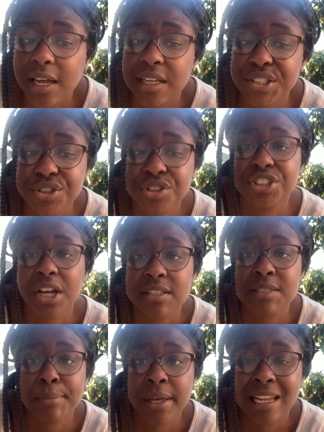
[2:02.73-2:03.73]
has
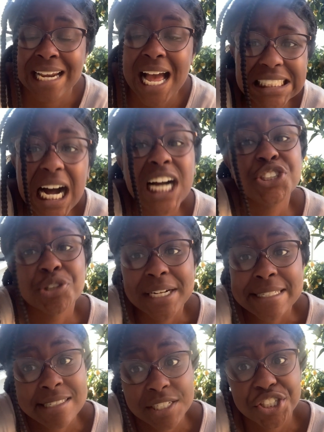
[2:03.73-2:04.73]
just been a
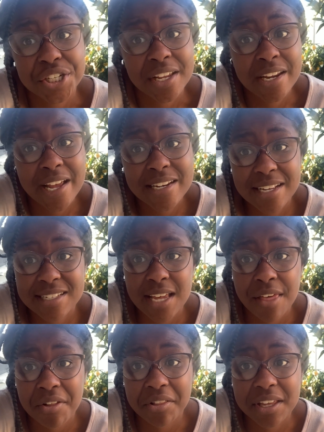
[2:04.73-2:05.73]
transition, to
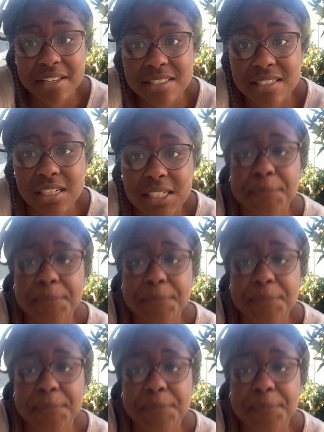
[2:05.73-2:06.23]
say the least.